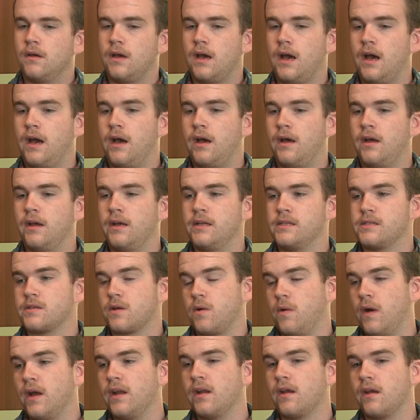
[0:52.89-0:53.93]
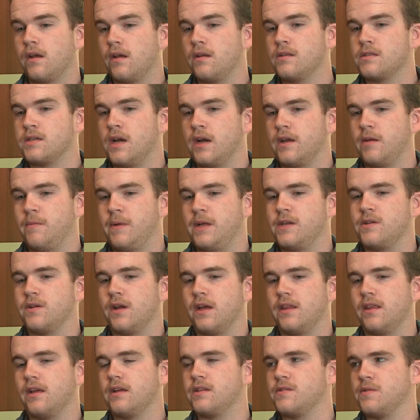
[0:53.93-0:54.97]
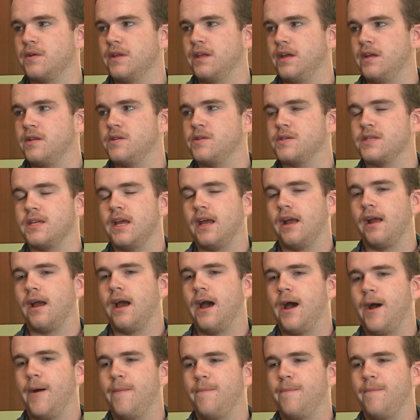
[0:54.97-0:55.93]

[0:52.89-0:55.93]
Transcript: It's quite a good documentary. I think it's really interesting.